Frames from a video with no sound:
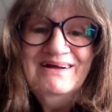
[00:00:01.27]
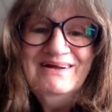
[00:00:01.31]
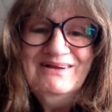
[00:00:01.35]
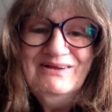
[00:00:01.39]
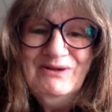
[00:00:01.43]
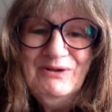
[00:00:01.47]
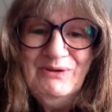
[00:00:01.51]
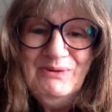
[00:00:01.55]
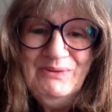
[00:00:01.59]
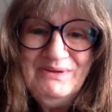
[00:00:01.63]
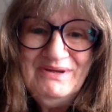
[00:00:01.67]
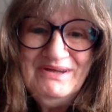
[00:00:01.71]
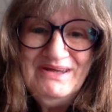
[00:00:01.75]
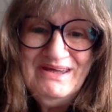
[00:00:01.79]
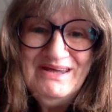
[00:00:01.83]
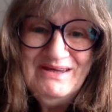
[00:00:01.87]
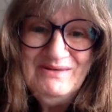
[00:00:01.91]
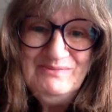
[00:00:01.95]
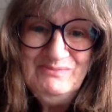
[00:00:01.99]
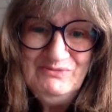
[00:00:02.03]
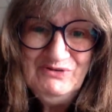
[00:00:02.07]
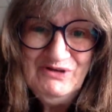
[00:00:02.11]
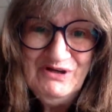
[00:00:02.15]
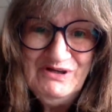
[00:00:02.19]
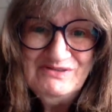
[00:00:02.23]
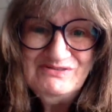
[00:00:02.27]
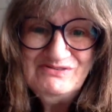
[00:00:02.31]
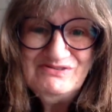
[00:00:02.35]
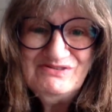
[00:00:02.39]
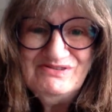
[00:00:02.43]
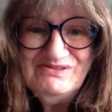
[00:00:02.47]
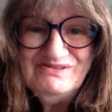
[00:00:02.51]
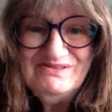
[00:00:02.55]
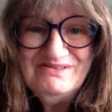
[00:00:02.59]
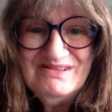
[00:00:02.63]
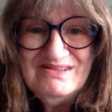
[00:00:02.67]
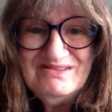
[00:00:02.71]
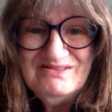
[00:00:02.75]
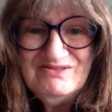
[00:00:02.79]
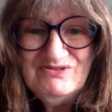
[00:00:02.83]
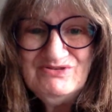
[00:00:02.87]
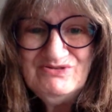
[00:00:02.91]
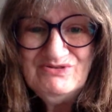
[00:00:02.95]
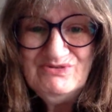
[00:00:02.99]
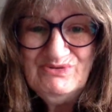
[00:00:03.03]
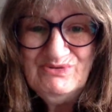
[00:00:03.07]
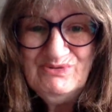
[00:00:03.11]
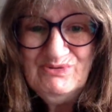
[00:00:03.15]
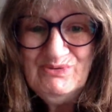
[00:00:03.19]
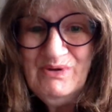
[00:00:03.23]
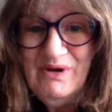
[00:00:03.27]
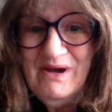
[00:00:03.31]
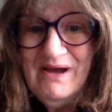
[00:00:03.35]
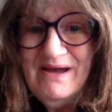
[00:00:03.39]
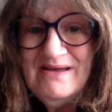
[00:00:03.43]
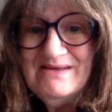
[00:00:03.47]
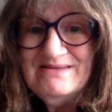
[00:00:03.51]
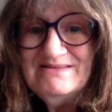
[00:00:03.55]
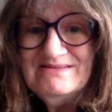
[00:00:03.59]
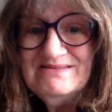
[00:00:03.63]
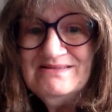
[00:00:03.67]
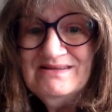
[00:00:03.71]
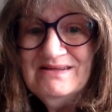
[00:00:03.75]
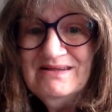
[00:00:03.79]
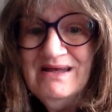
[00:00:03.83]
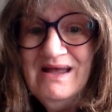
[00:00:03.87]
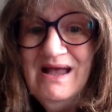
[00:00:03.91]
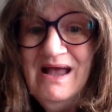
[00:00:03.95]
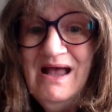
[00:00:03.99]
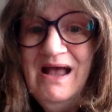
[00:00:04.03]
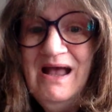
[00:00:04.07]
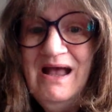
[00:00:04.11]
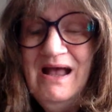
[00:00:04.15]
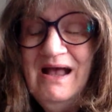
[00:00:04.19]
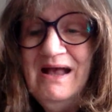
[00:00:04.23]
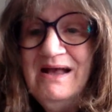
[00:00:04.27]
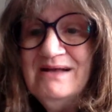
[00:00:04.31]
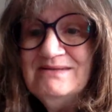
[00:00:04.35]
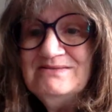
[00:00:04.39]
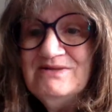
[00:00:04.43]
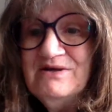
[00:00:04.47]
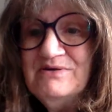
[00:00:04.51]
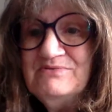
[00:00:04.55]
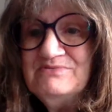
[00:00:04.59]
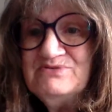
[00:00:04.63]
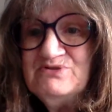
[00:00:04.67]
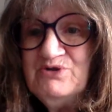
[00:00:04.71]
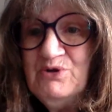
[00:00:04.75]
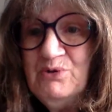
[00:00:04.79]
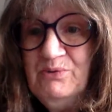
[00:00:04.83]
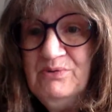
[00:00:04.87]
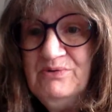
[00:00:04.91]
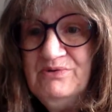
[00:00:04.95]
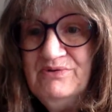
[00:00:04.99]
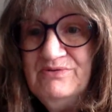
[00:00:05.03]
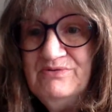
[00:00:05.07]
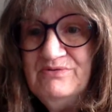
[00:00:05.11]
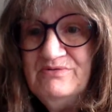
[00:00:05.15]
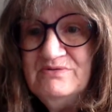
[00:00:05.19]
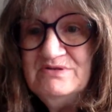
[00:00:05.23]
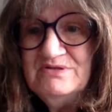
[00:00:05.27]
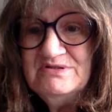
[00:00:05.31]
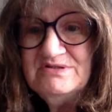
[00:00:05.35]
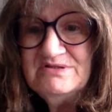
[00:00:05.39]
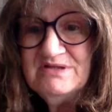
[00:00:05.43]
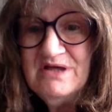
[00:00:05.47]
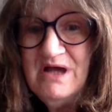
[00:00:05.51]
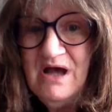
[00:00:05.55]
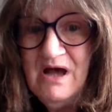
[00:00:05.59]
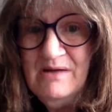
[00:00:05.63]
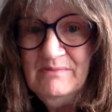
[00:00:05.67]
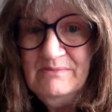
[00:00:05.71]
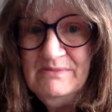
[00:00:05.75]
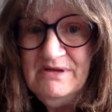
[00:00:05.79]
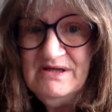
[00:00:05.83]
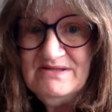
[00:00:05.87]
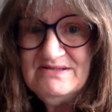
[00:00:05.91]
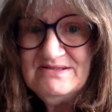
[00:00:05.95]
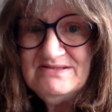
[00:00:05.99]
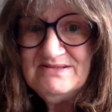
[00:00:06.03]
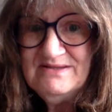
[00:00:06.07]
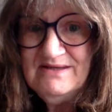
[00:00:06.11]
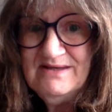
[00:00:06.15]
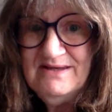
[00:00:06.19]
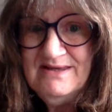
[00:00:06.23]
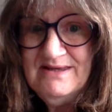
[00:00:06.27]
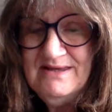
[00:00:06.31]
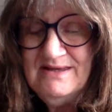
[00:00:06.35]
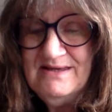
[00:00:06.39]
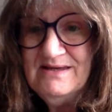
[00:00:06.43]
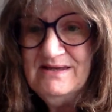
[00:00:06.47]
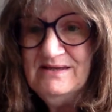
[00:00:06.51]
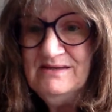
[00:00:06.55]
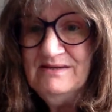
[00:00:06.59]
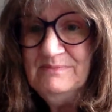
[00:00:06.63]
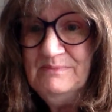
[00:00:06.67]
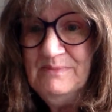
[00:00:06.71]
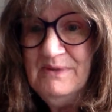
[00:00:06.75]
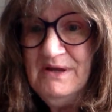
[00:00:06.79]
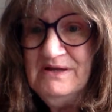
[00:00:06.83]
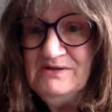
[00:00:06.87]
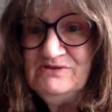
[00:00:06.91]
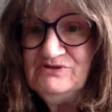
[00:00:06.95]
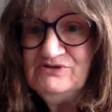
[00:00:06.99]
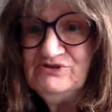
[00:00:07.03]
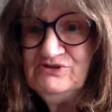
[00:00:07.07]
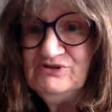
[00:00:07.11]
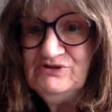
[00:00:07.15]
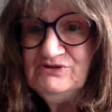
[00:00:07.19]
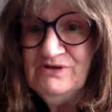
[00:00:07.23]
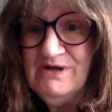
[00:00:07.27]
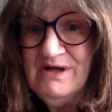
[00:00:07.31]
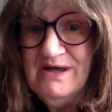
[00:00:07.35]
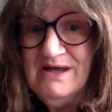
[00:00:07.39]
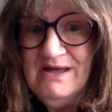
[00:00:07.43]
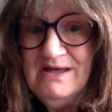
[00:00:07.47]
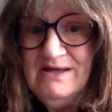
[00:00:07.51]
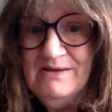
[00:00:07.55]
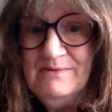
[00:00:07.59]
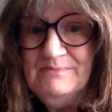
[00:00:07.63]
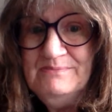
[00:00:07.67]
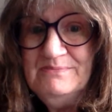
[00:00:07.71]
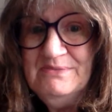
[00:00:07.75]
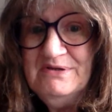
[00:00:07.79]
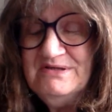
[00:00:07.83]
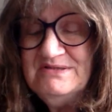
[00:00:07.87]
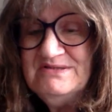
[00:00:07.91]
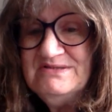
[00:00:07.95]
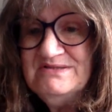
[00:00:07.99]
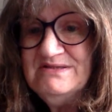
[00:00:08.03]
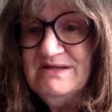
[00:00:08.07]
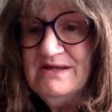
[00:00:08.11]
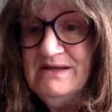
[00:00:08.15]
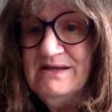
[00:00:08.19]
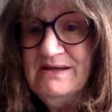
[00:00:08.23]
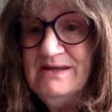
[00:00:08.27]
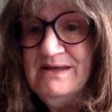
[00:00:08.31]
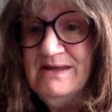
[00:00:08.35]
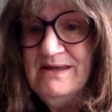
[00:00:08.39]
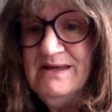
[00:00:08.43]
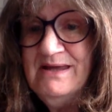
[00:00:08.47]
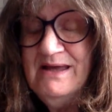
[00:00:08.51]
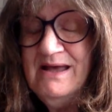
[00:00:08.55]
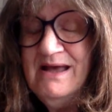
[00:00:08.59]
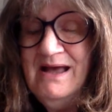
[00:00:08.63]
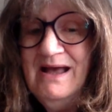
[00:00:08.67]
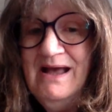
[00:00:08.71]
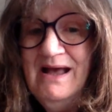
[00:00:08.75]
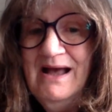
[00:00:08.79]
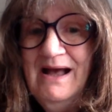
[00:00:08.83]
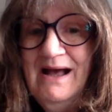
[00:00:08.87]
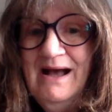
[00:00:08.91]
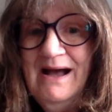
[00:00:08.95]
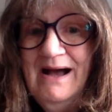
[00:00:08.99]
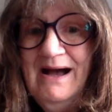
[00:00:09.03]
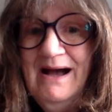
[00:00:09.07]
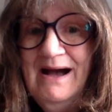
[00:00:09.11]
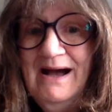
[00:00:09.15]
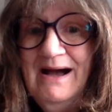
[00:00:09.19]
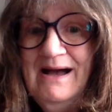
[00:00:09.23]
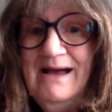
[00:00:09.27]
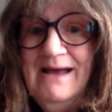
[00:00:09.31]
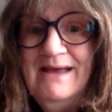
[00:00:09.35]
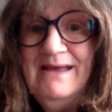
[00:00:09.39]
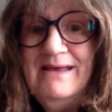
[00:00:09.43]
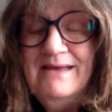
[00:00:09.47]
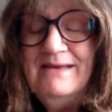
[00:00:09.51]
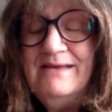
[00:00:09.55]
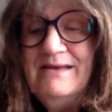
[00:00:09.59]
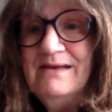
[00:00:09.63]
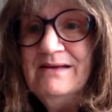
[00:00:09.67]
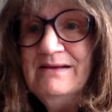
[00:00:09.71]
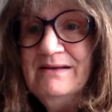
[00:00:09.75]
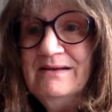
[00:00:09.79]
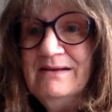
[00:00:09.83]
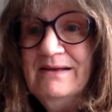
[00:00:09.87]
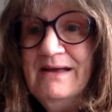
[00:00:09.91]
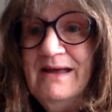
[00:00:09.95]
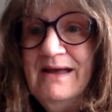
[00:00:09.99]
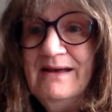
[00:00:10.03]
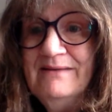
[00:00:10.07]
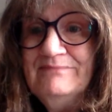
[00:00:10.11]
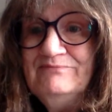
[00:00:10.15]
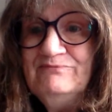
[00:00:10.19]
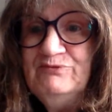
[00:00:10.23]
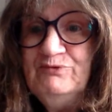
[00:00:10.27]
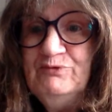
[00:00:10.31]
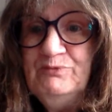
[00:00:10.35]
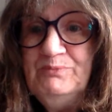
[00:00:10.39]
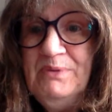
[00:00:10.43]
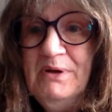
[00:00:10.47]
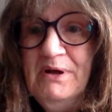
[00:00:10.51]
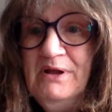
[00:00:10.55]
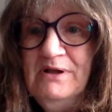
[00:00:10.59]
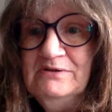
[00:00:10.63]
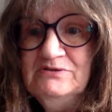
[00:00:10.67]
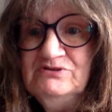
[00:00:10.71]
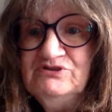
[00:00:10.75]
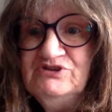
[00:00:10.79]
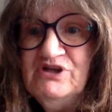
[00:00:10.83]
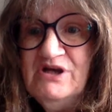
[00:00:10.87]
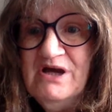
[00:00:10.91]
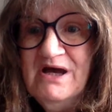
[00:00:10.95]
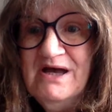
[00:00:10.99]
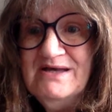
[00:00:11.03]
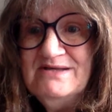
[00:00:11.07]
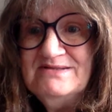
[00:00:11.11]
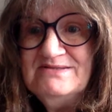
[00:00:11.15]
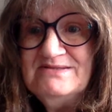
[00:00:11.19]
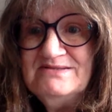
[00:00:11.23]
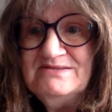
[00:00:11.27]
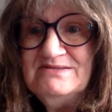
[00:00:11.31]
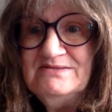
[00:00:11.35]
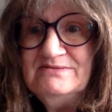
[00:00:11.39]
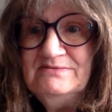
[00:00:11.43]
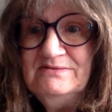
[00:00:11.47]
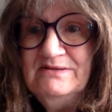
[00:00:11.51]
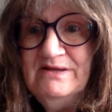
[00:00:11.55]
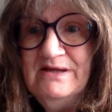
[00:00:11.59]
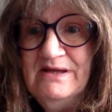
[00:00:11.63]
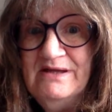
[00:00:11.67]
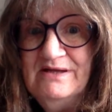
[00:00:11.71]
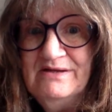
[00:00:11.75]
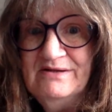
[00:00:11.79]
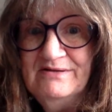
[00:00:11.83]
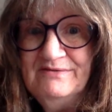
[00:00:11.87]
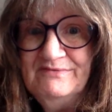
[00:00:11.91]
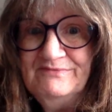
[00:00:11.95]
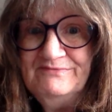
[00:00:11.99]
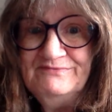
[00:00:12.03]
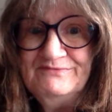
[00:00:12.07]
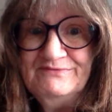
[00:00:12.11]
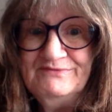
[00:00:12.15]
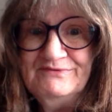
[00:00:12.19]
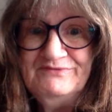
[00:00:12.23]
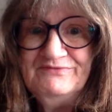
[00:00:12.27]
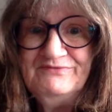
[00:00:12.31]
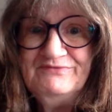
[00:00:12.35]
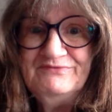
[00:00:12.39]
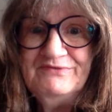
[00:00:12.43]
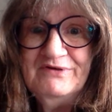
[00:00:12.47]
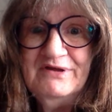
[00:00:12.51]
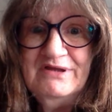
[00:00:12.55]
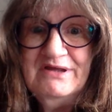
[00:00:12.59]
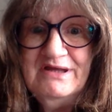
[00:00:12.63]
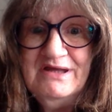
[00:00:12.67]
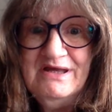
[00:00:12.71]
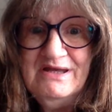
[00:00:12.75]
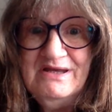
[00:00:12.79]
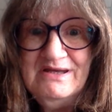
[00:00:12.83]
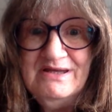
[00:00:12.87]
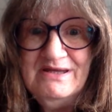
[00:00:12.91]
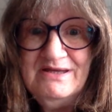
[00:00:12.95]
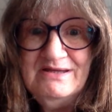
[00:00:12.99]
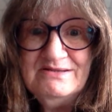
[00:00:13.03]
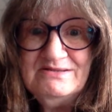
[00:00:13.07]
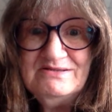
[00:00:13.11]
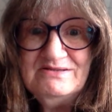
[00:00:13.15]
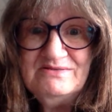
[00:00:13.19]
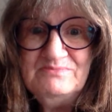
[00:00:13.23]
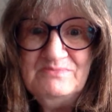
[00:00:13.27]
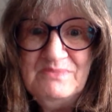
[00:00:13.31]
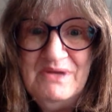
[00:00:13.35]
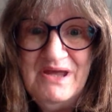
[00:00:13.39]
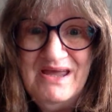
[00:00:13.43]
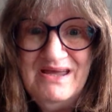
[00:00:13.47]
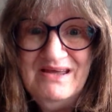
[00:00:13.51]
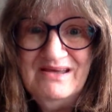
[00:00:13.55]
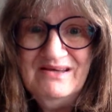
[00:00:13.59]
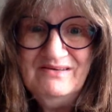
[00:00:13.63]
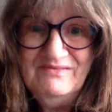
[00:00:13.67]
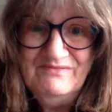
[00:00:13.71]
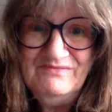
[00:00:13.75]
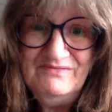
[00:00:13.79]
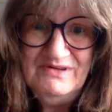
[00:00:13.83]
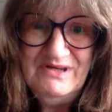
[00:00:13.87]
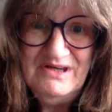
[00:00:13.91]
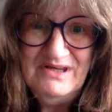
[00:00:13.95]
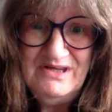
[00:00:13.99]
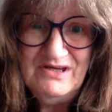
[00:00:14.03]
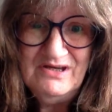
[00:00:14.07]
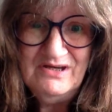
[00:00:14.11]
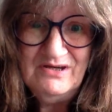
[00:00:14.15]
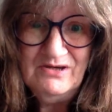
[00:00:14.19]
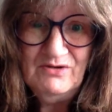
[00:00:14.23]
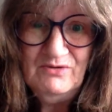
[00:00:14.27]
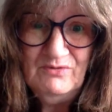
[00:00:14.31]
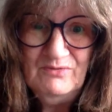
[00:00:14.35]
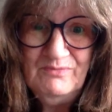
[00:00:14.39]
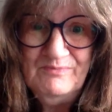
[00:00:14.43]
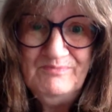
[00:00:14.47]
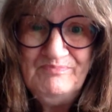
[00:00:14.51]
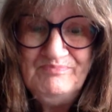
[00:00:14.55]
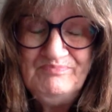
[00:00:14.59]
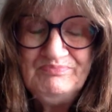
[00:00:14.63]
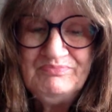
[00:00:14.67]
Hello again, brothers and sisters in Christ. As I was going through these comments again to make sure I hadn't missed any, I have to apologize to Lena for forgetting to make a video.